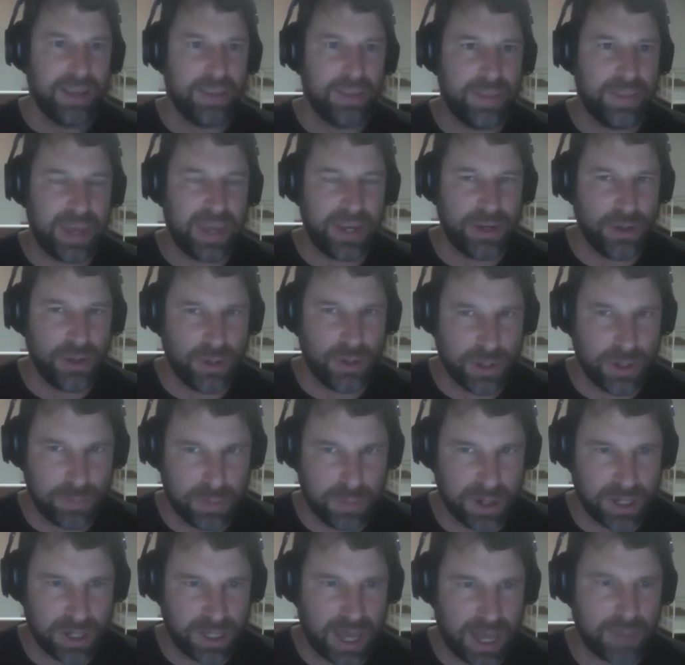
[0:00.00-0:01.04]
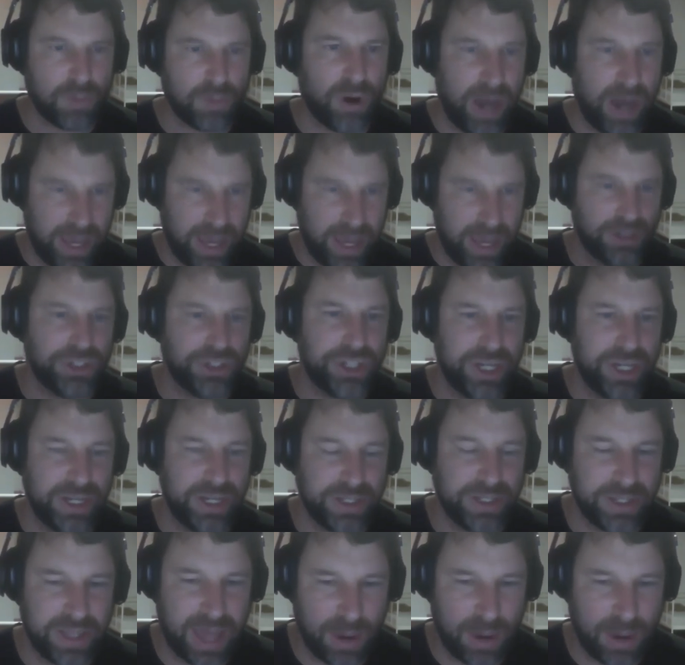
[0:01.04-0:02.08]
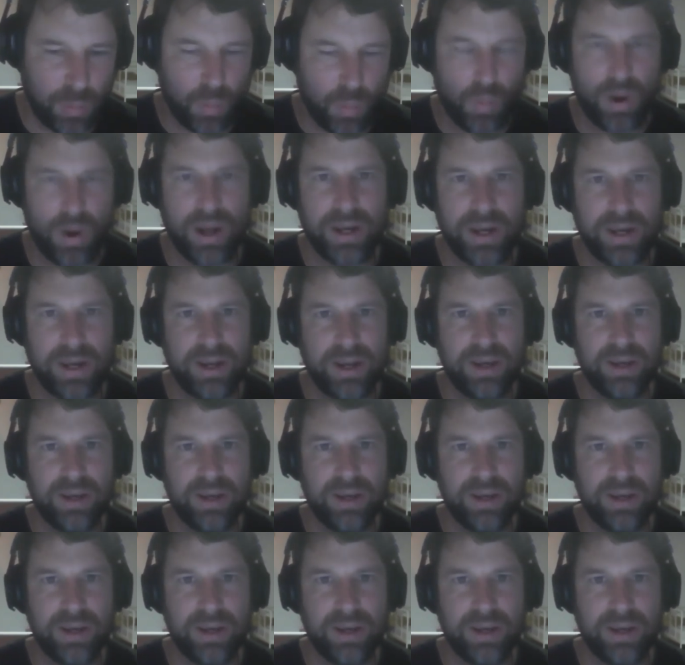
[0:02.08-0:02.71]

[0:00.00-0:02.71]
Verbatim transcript: then you can put a lot more energy into that one